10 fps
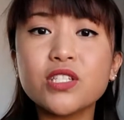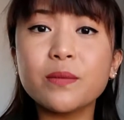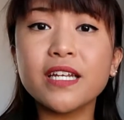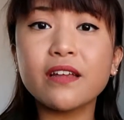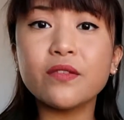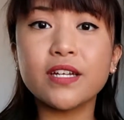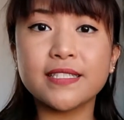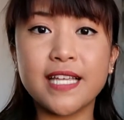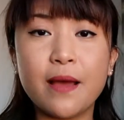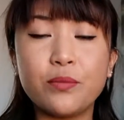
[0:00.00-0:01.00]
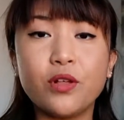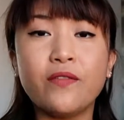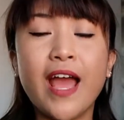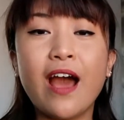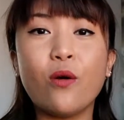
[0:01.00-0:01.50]
So I'm going to give you an example
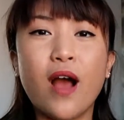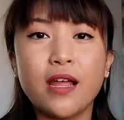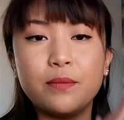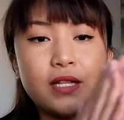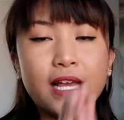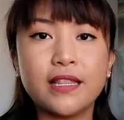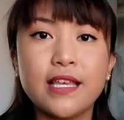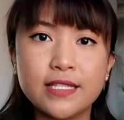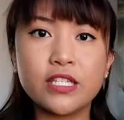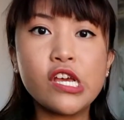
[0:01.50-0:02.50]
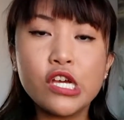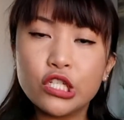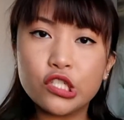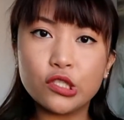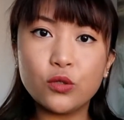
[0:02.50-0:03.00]
of how I apply this
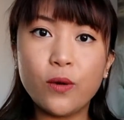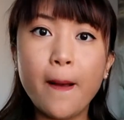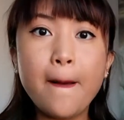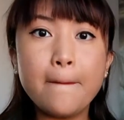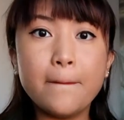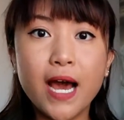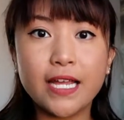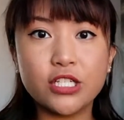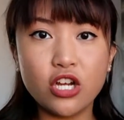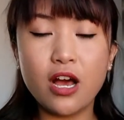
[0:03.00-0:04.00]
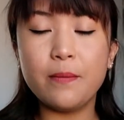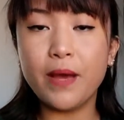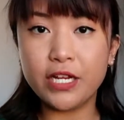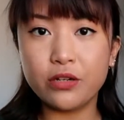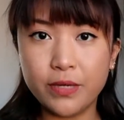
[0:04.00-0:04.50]
to my job,
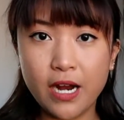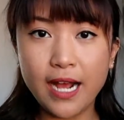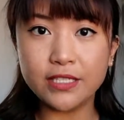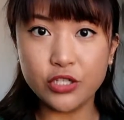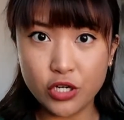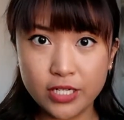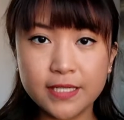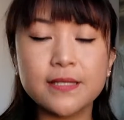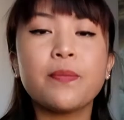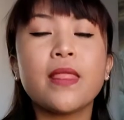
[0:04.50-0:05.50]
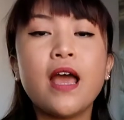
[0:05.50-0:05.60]
my career as a nurse.